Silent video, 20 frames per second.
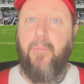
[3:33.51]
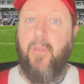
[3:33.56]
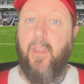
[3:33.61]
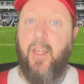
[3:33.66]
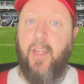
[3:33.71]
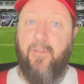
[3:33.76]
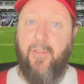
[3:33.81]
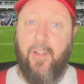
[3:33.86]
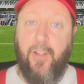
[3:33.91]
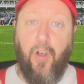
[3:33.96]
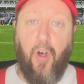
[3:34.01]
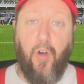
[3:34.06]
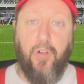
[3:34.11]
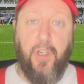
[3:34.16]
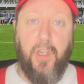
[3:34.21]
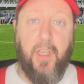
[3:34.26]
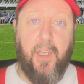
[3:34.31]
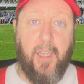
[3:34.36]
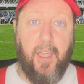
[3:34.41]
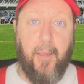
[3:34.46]
and if you're not on
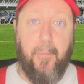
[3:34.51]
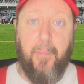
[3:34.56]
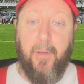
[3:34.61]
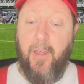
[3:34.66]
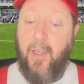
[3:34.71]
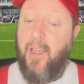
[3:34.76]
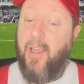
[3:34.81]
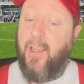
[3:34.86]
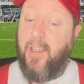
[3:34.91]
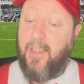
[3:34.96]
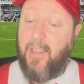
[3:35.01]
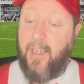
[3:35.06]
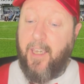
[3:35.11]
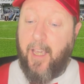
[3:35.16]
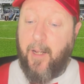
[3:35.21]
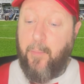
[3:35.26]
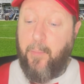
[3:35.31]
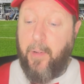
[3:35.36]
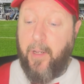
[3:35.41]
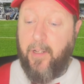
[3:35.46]
your game, you
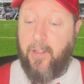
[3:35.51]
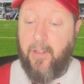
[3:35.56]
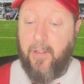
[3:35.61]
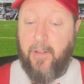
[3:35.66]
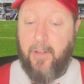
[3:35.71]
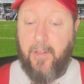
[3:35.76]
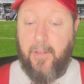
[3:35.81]
get beat.